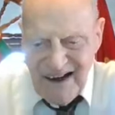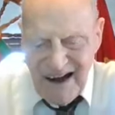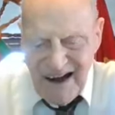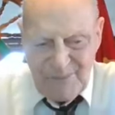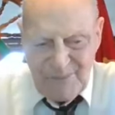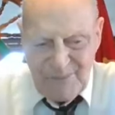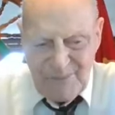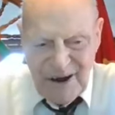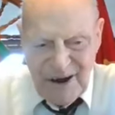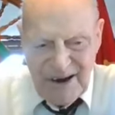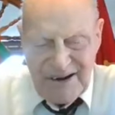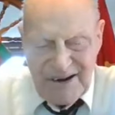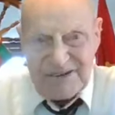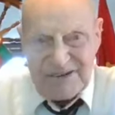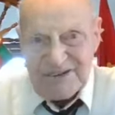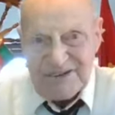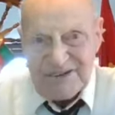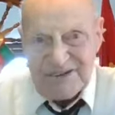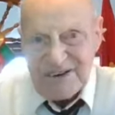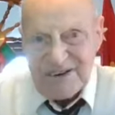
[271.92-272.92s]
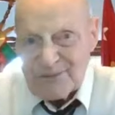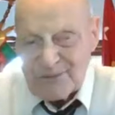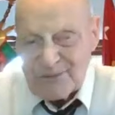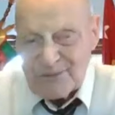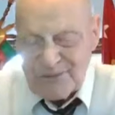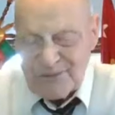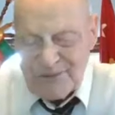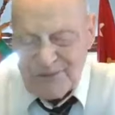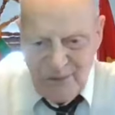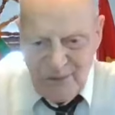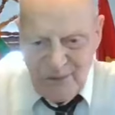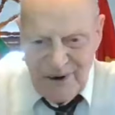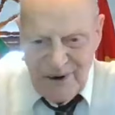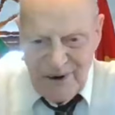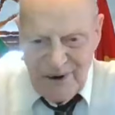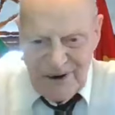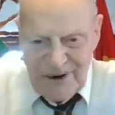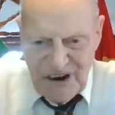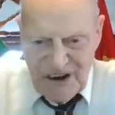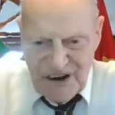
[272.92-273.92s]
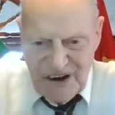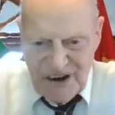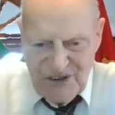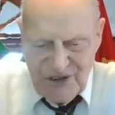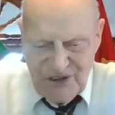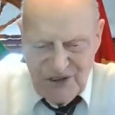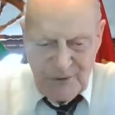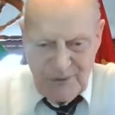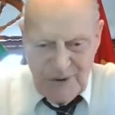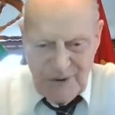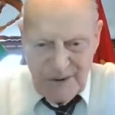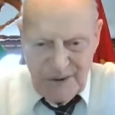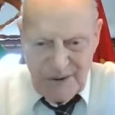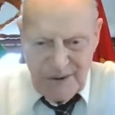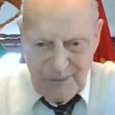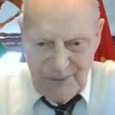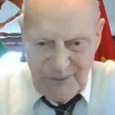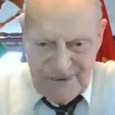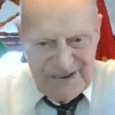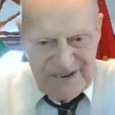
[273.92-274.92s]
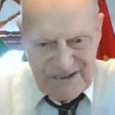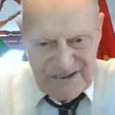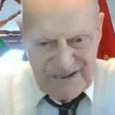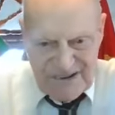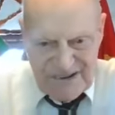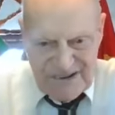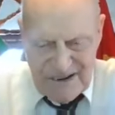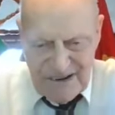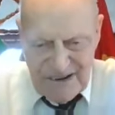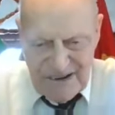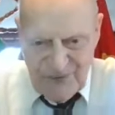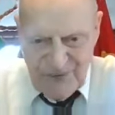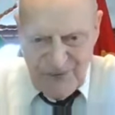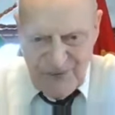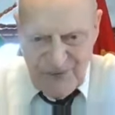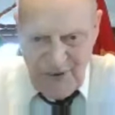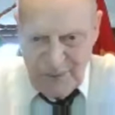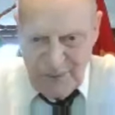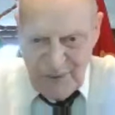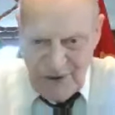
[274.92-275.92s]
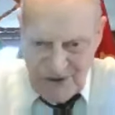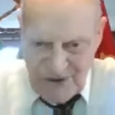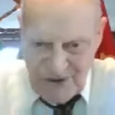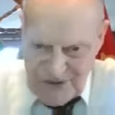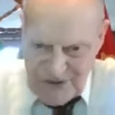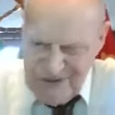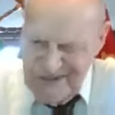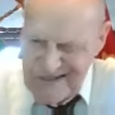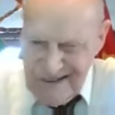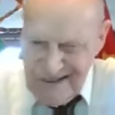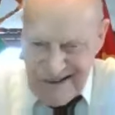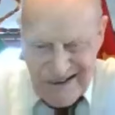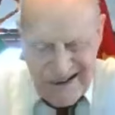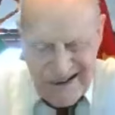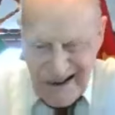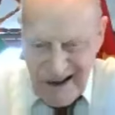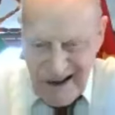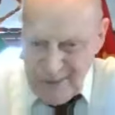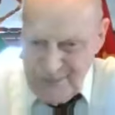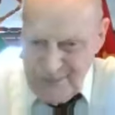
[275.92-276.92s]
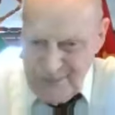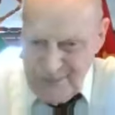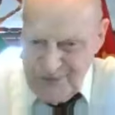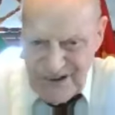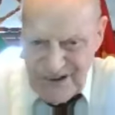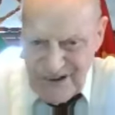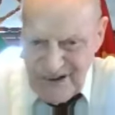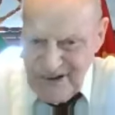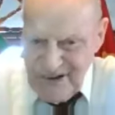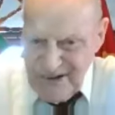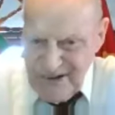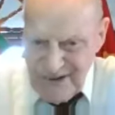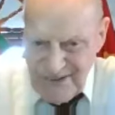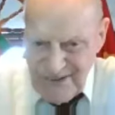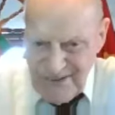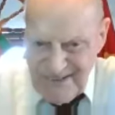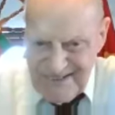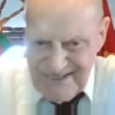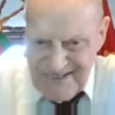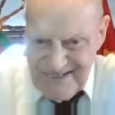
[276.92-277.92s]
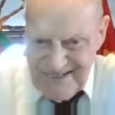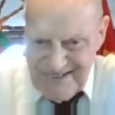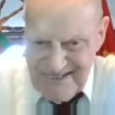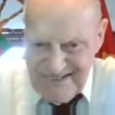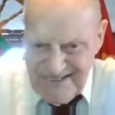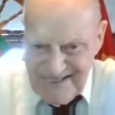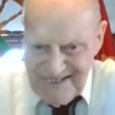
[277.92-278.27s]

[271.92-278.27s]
I'm not as well as I should be, but at 95 plus, I'm still here.